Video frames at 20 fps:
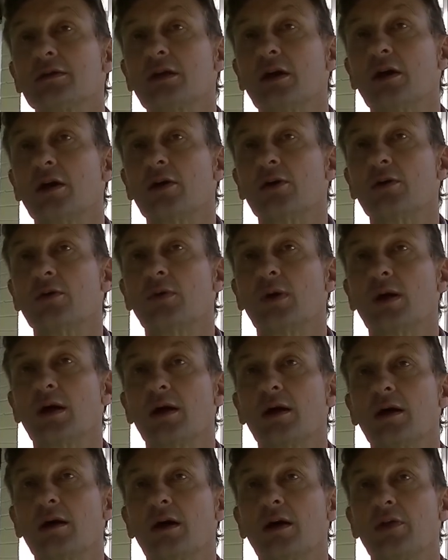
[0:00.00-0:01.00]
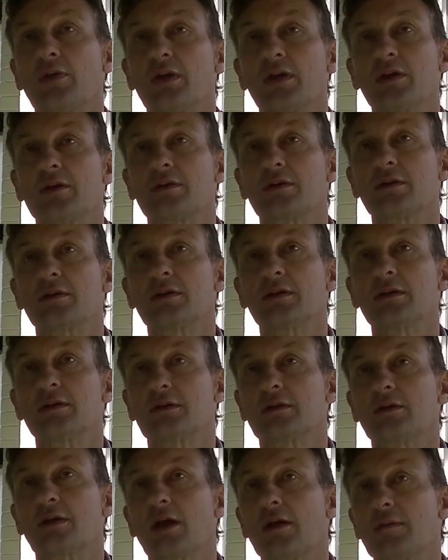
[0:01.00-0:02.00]
So uh, I think it's,
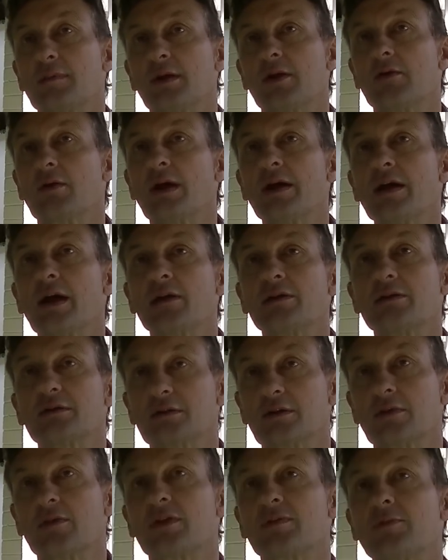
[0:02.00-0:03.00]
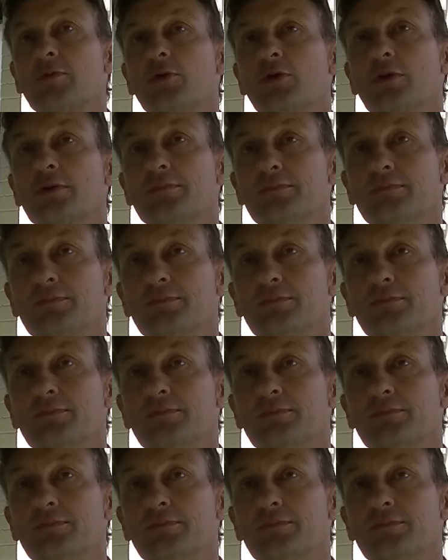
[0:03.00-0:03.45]
he's going to be a great asset to the sport.